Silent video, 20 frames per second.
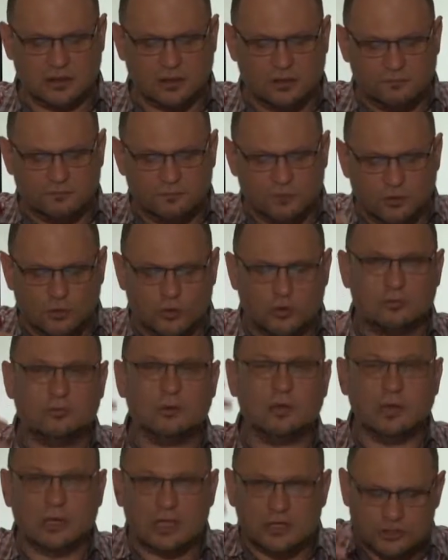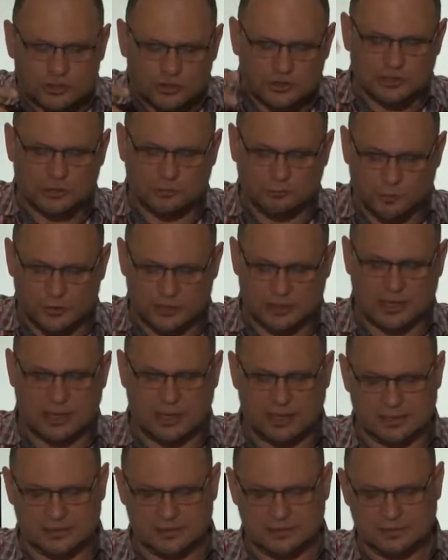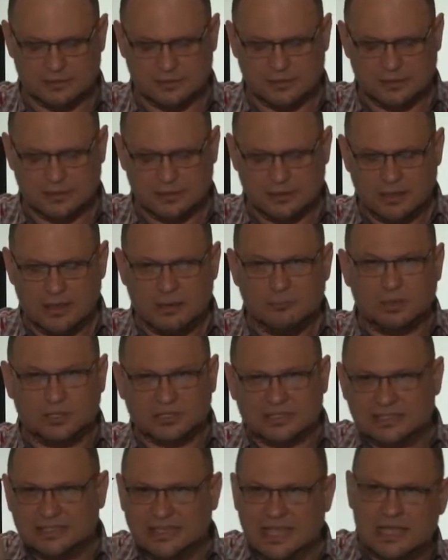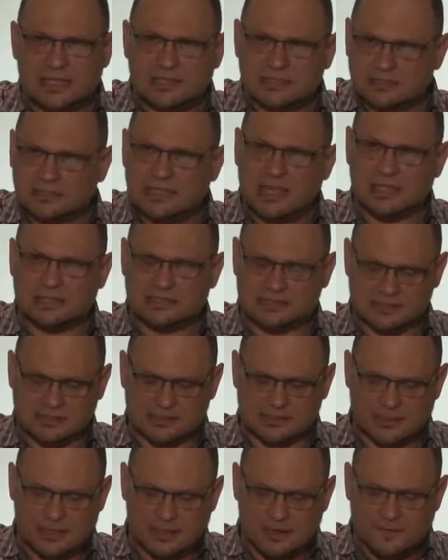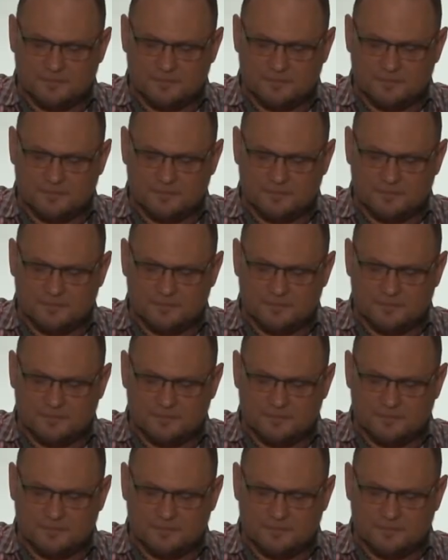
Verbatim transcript: of your relationship with God. But today's text